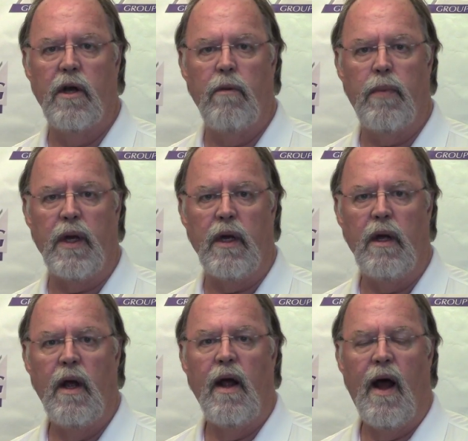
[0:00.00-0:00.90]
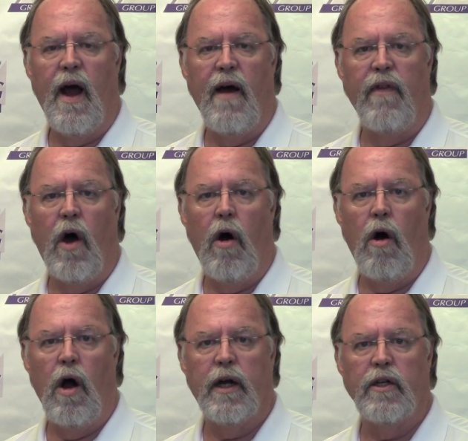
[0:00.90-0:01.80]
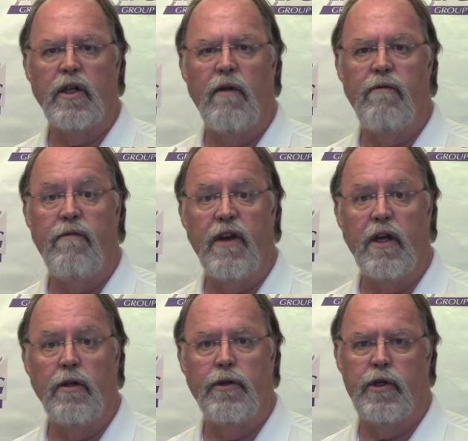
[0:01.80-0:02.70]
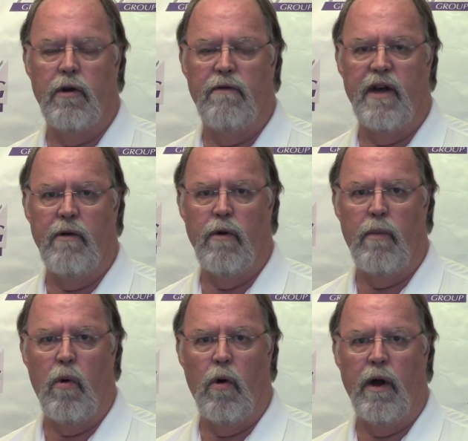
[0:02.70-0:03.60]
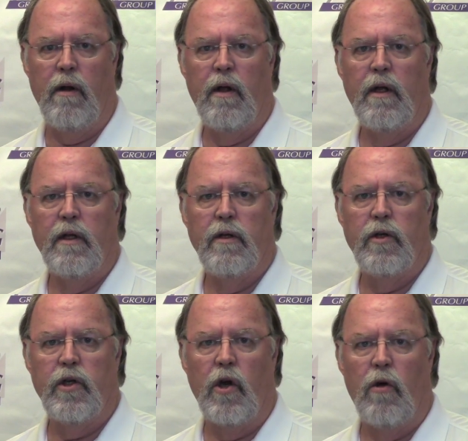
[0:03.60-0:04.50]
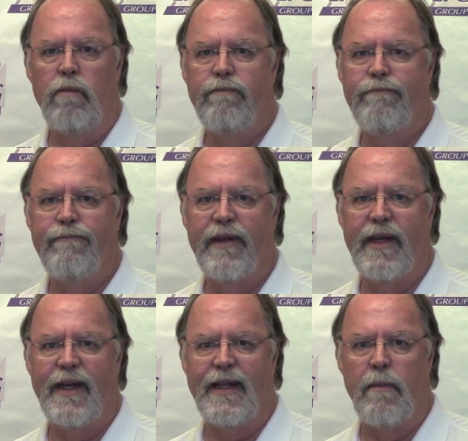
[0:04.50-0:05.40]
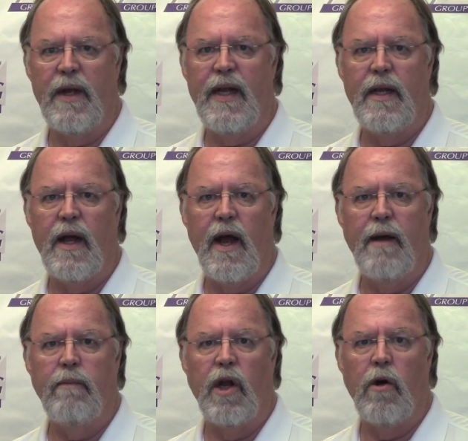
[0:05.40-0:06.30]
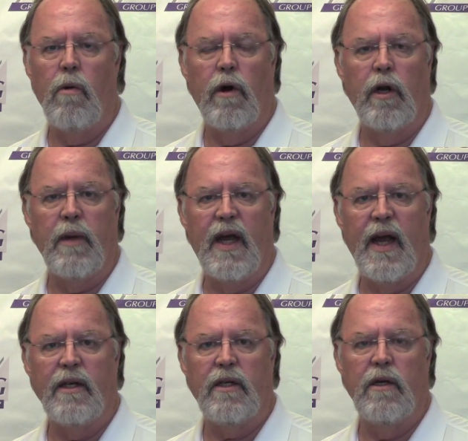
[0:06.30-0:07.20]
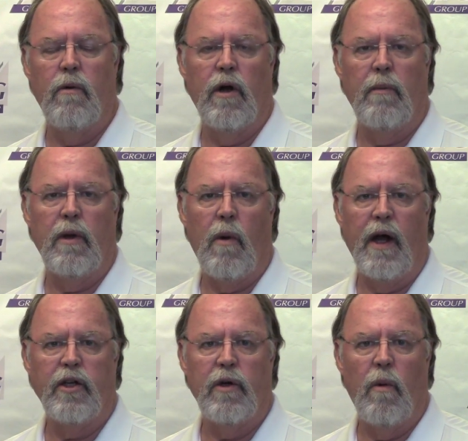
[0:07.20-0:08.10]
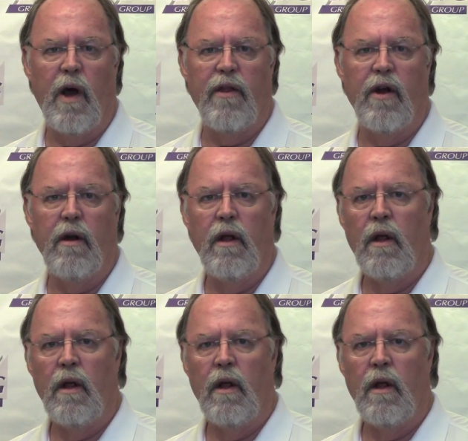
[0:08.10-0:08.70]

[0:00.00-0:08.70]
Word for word: going to be on the August field survey report. So in the meantime, you know, we're going to be guessing, we're going to be watching weather,